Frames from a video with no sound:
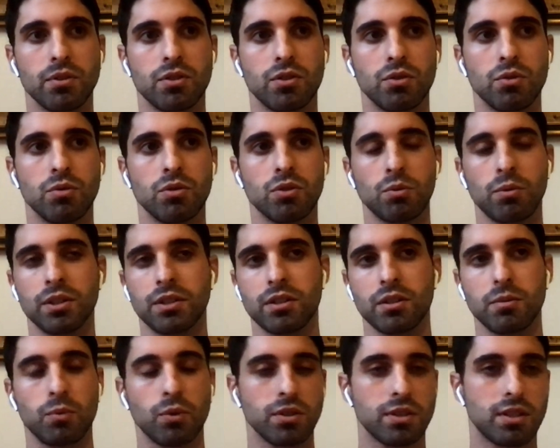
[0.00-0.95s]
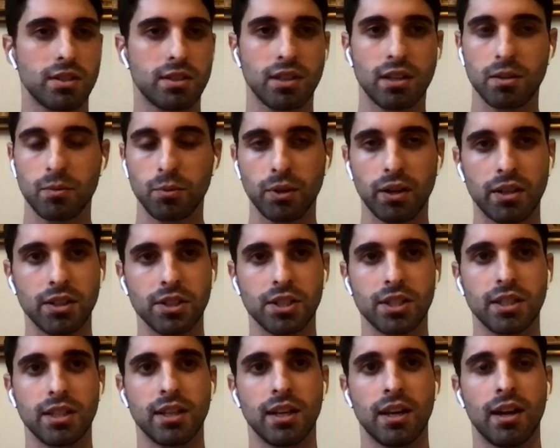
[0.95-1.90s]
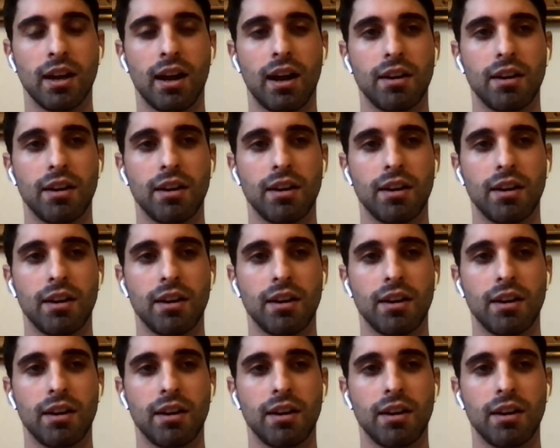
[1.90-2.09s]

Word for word: to switch to more sustainable energy,